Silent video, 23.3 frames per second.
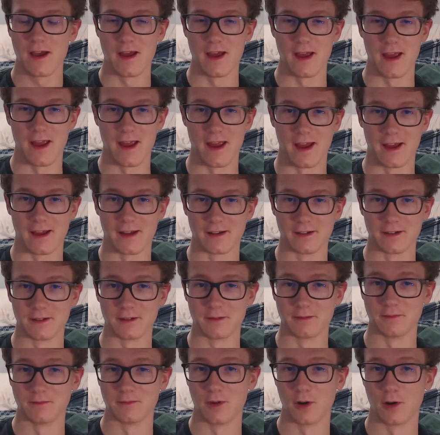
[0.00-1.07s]
and
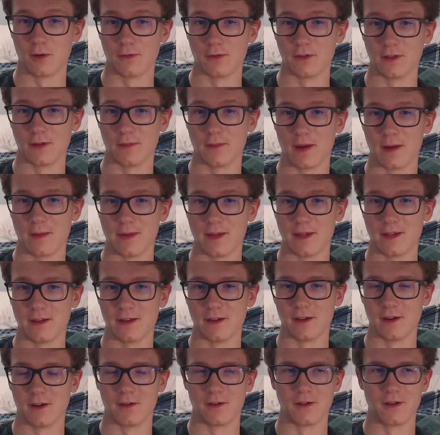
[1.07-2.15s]
hopefully maybe,
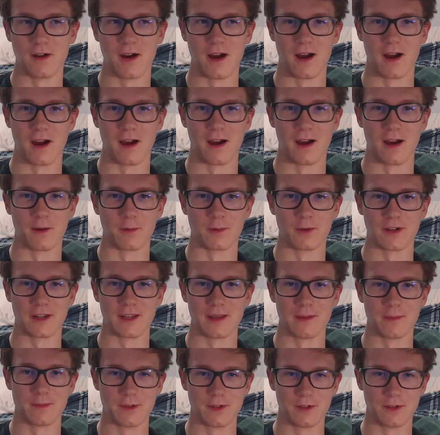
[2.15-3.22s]
I will
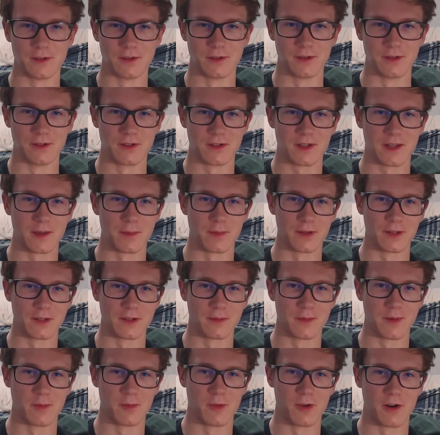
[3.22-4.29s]
keep a little
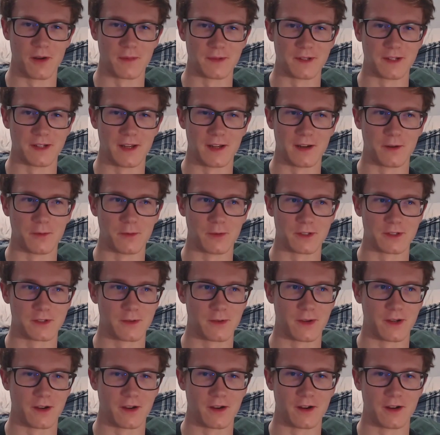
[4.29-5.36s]
bit more up to date on what's
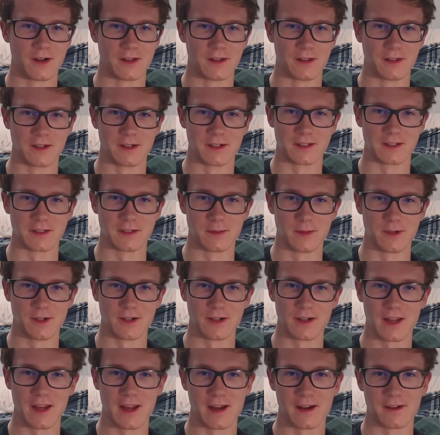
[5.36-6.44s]
going on in the Linux
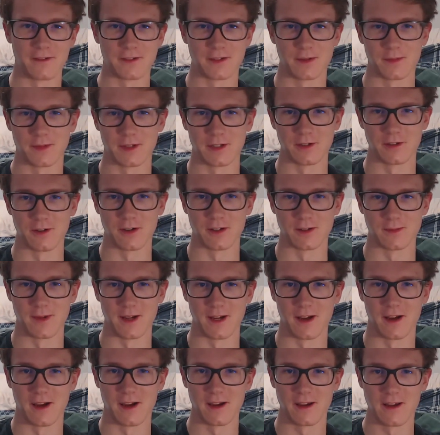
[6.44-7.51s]
community, and if something draws my
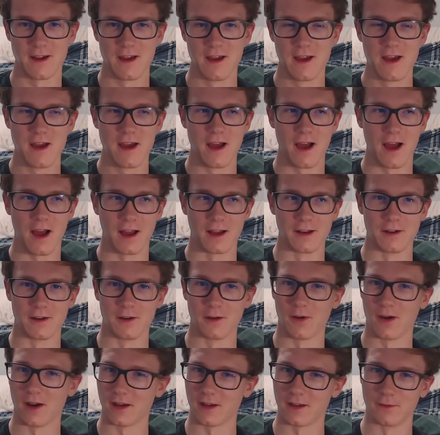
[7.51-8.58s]
eye, I
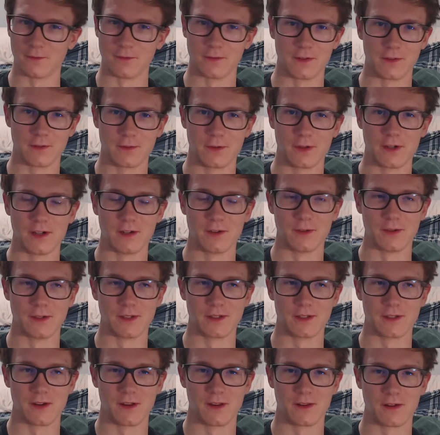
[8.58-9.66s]
know I can feel free to
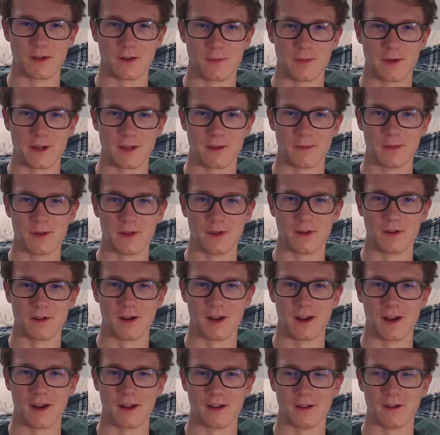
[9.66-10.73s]
install it on my computer,
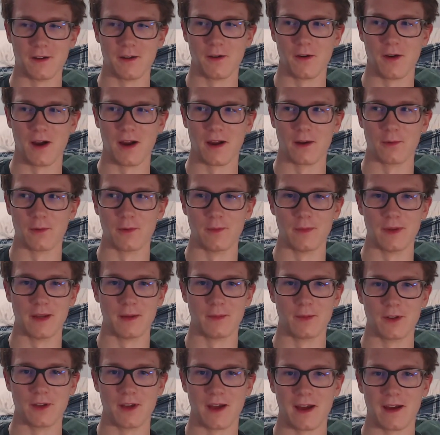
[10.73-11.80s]
and I know I will be
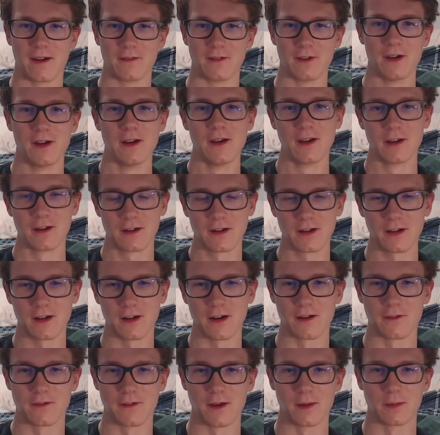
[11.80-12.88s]
able to have good
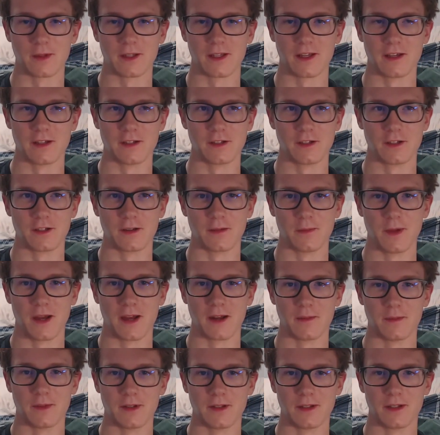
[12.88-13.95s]
enough application
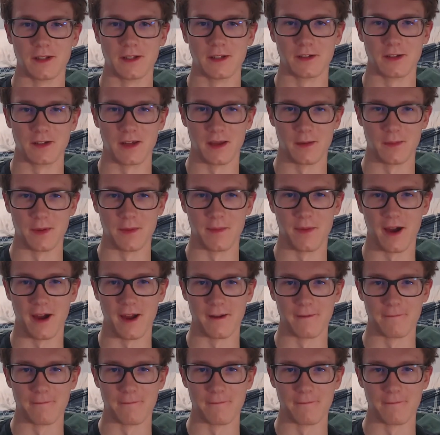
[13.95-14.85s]
compatibility to get me by.